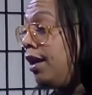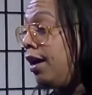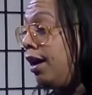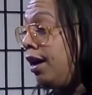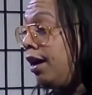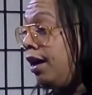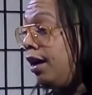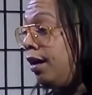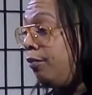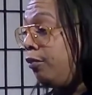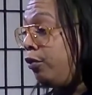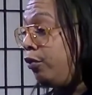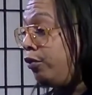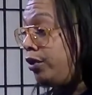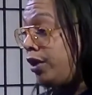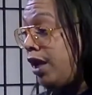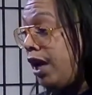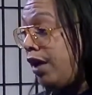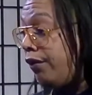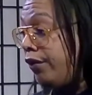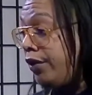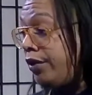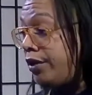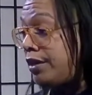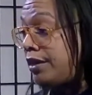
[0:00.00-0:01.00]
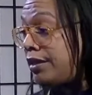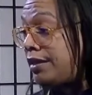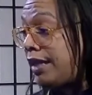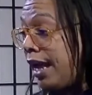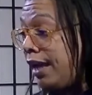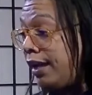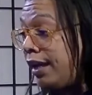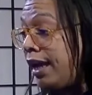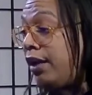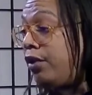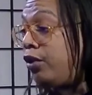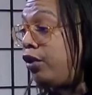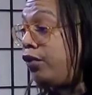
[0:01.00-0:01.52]
Um, whoever is
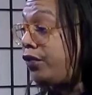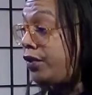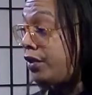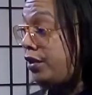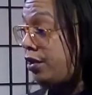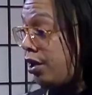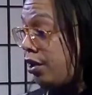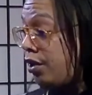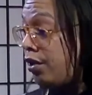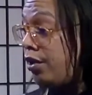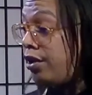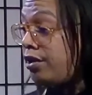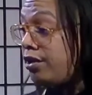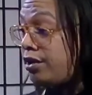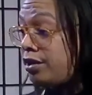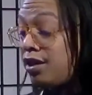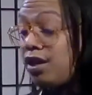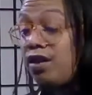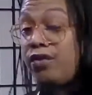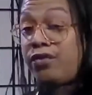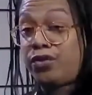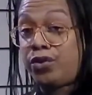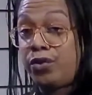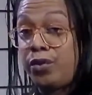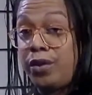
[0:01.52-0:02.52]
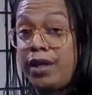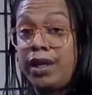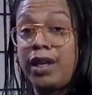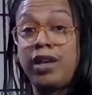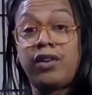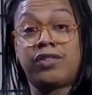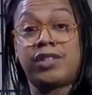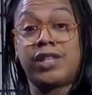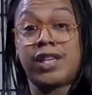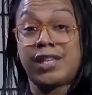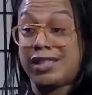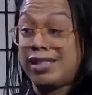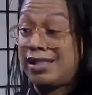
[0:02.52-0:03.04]
styling, I don't know if it's her herself doing it or
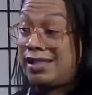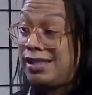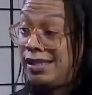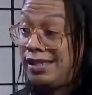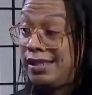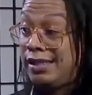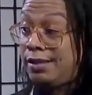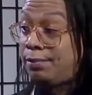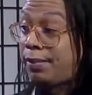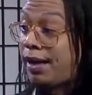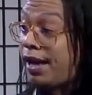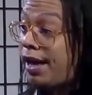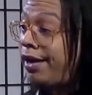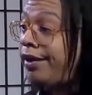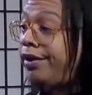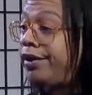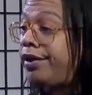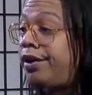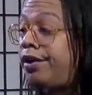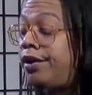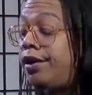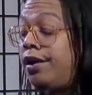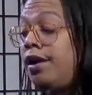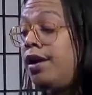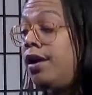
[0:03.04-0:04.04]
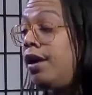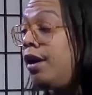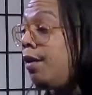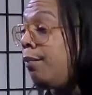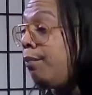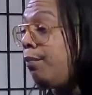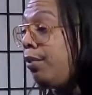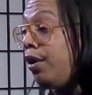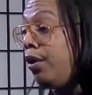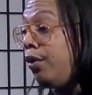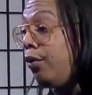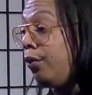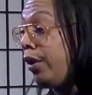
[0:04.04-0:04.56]
she has a team behind her,
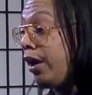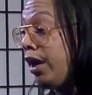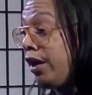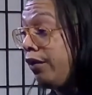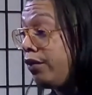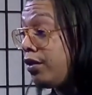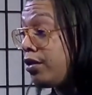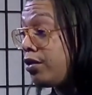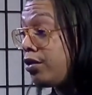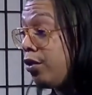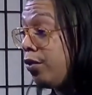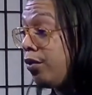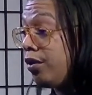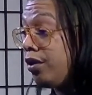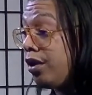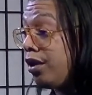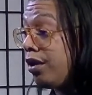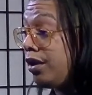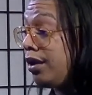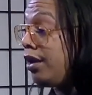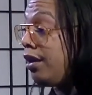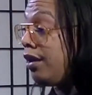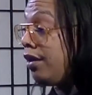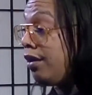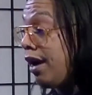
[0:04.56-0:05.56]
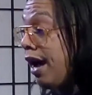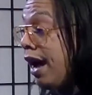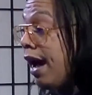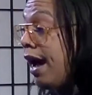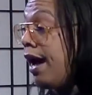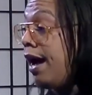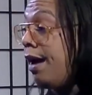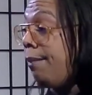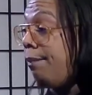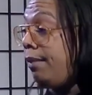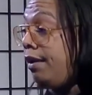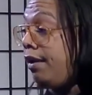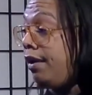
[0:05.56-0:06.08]
but whatever is going on here,
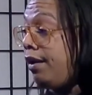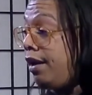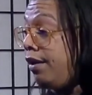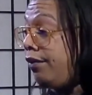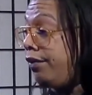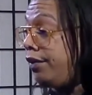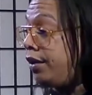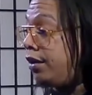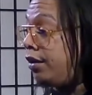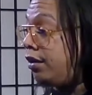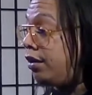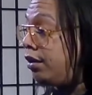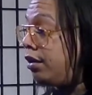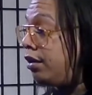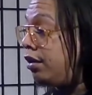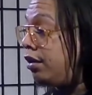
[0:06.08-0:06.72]
I'm loving it.